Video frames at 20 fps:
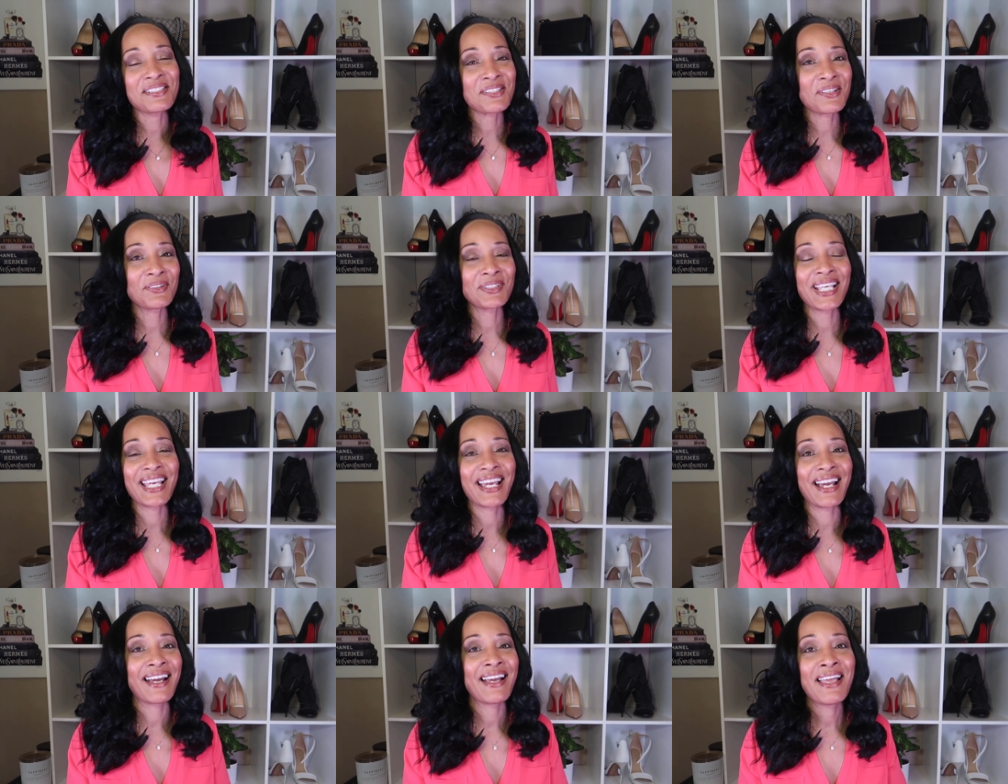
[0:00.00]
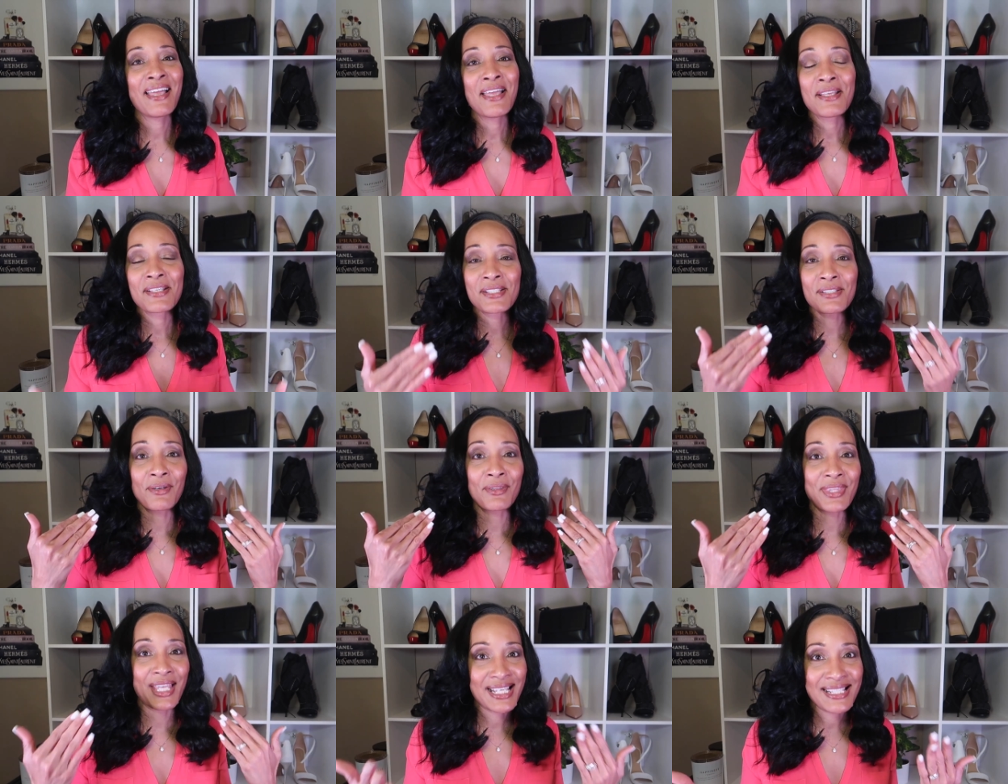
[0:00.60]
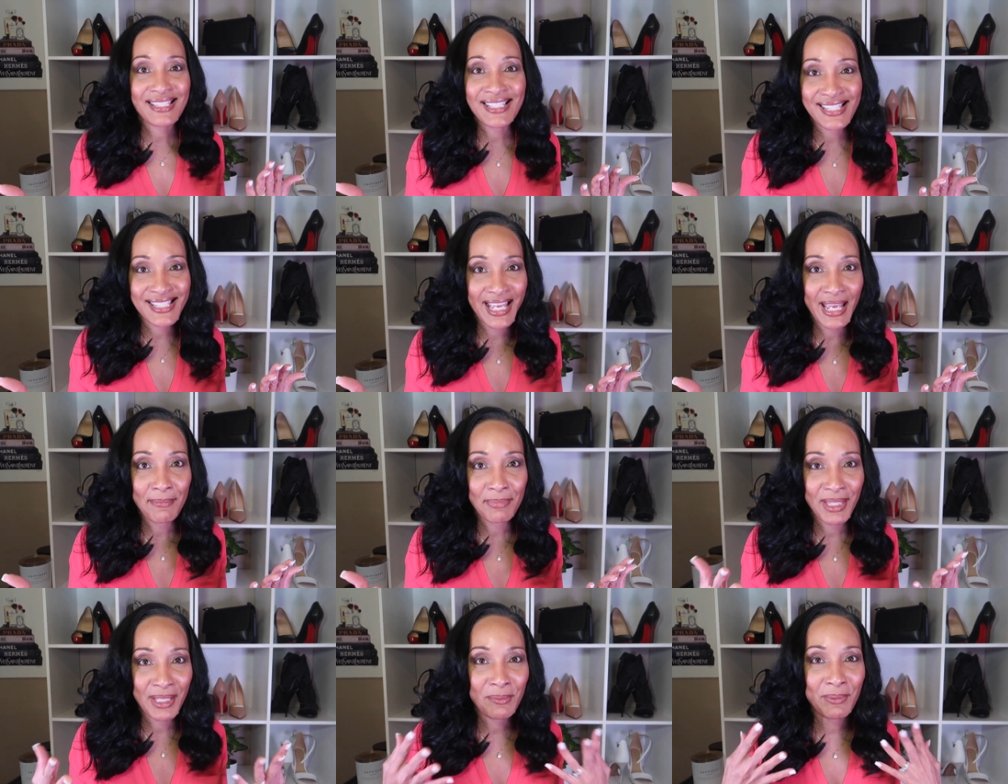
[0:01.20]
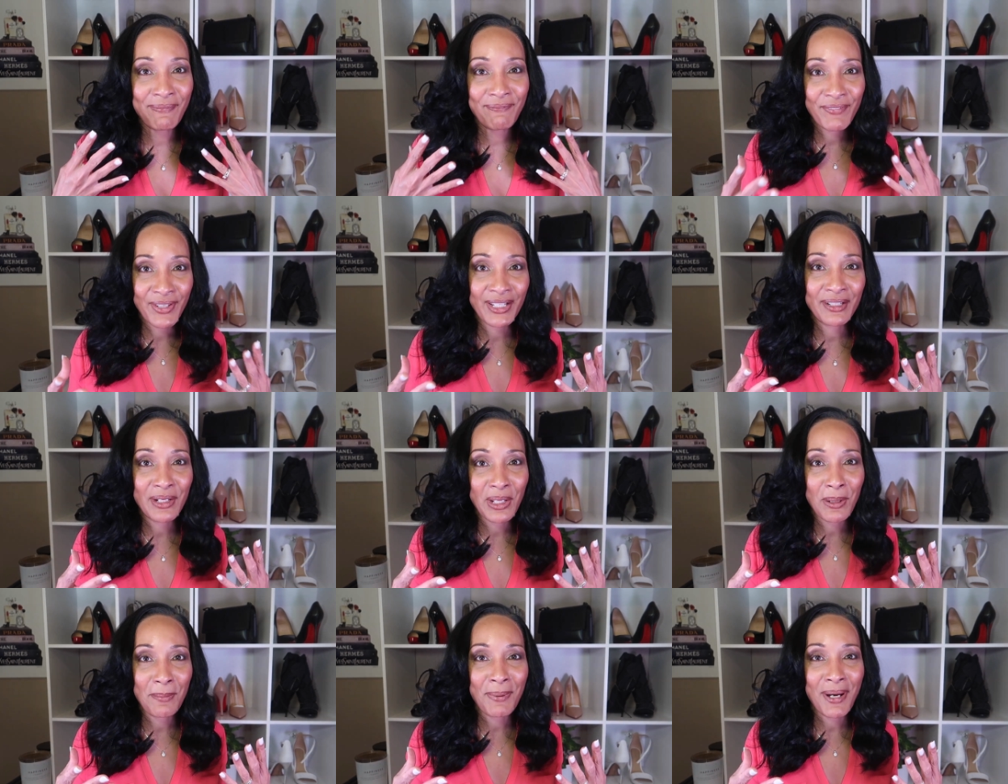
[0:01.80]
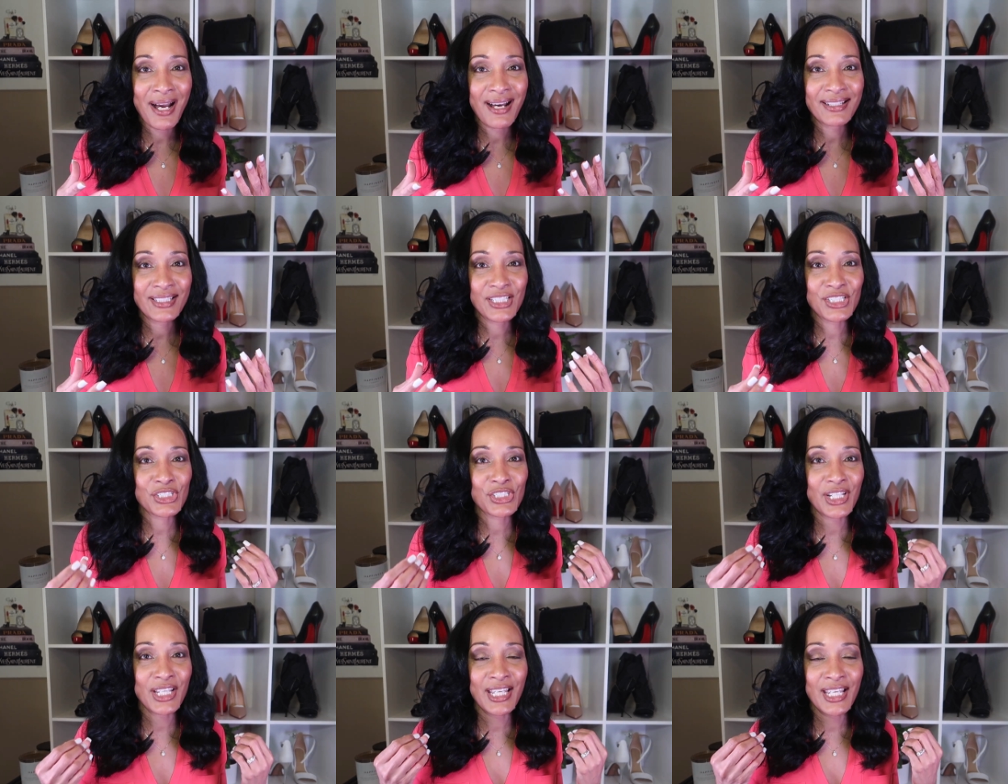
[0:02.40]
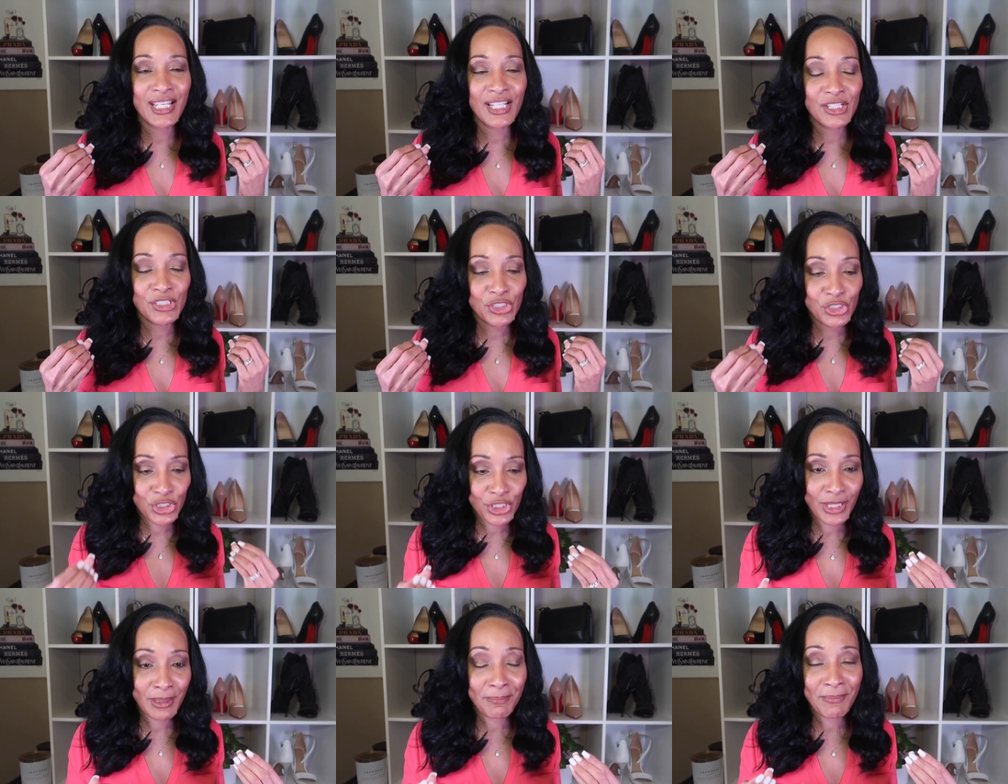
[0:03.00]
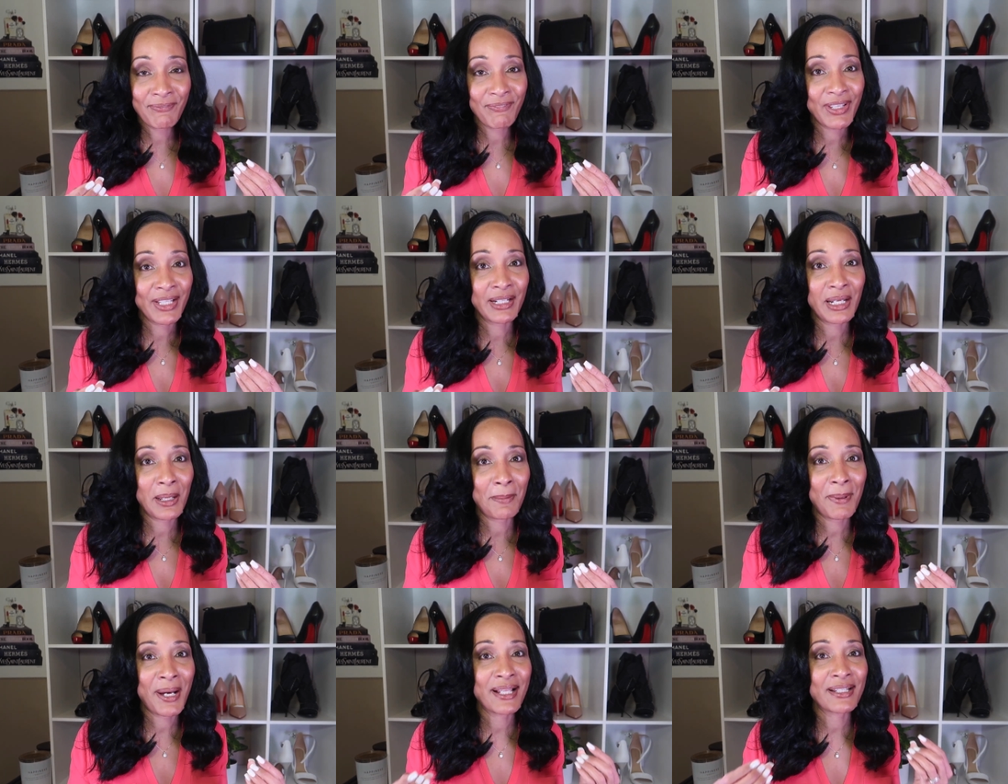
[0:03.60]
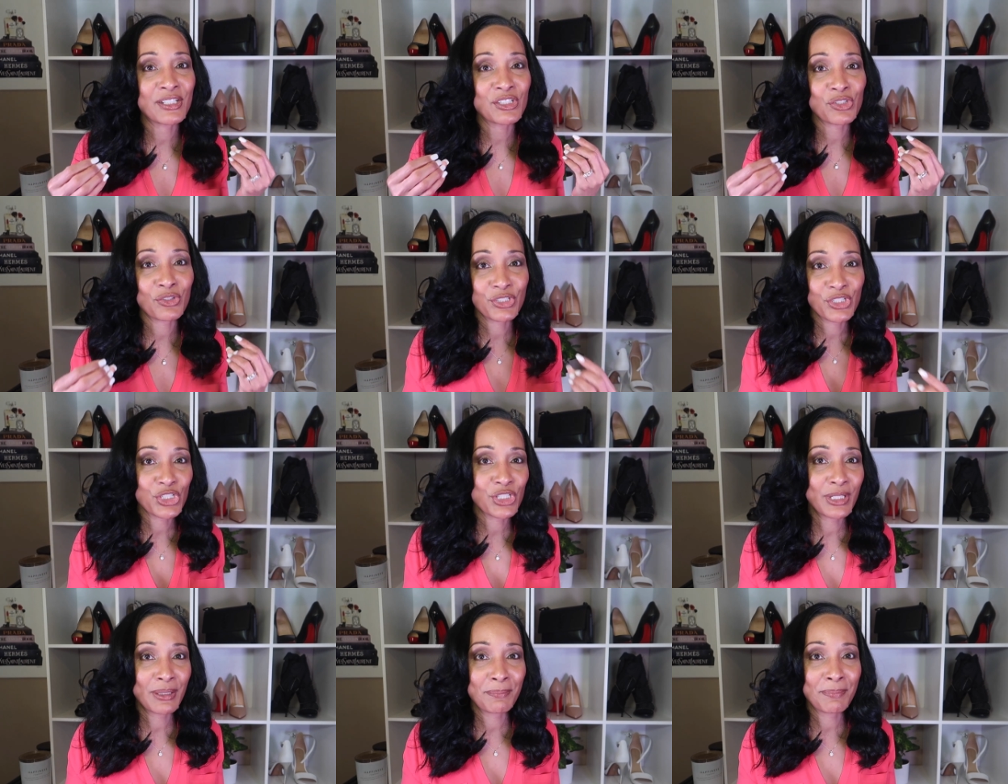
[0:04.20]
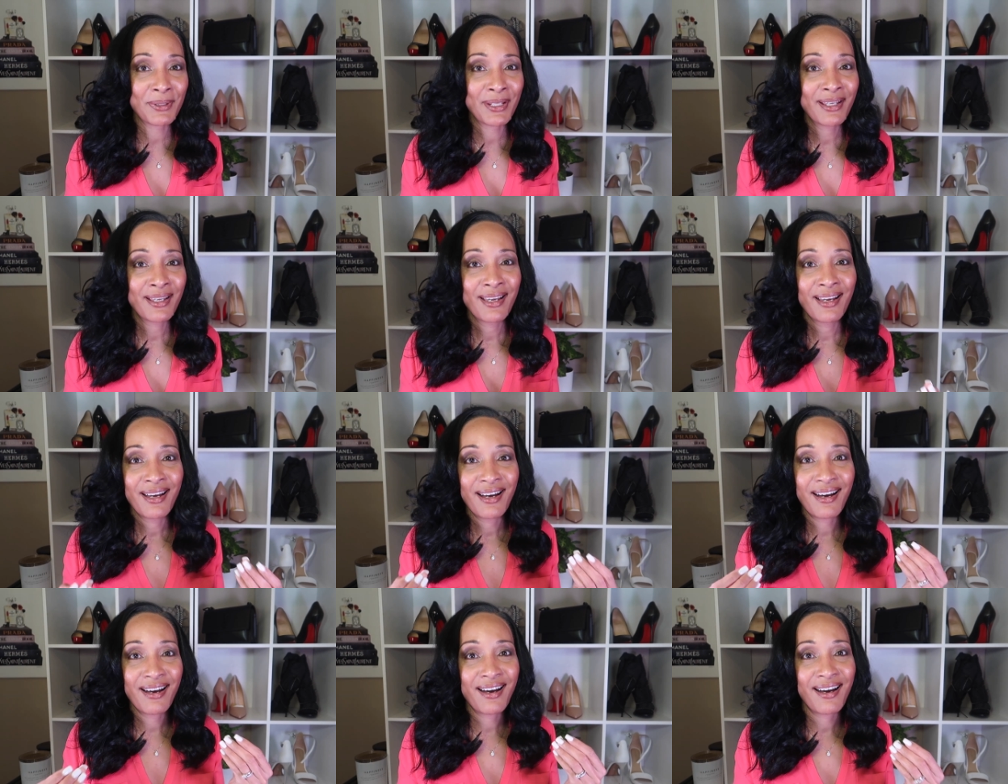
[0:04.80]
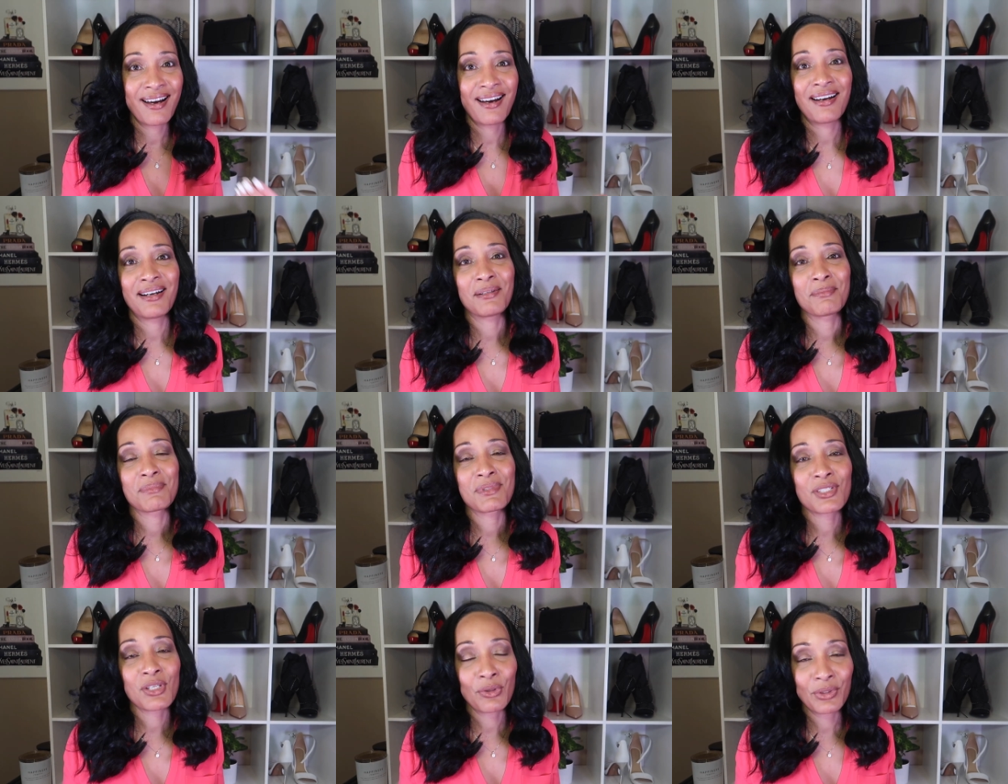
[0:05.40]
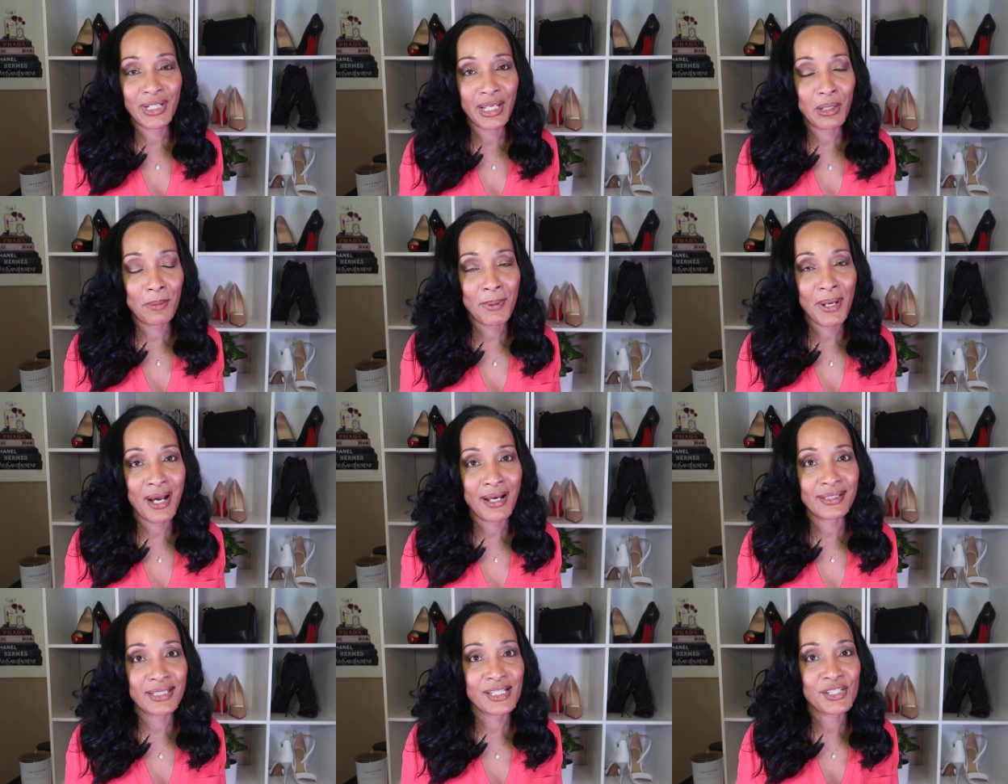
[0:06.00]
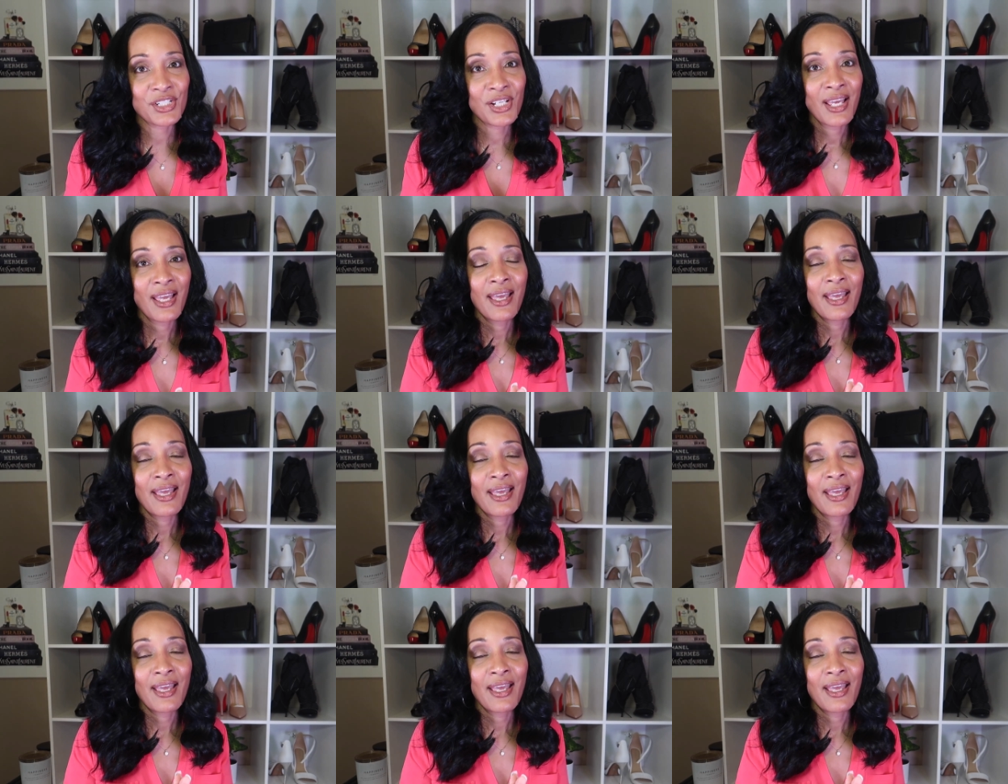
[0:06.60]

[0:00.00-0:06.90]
So yeah, so that's the same thing with fingernail polish and chipped fingernail polish or chipped toenail polish.